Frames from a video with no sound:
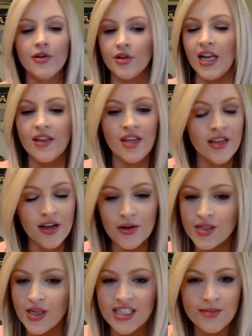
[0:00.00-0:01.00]
anything that goes
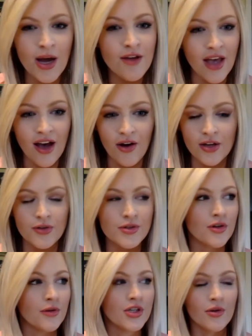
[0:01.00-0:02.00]
against my values
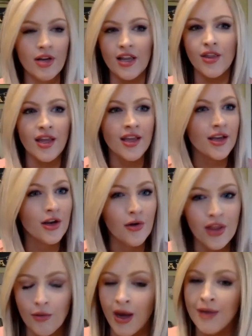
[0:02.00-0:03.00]
or do anything, you know,
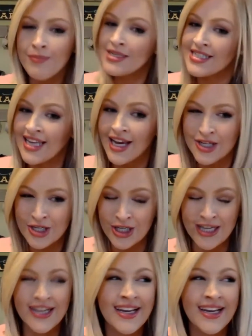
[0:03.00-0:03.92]
that might be sketchy.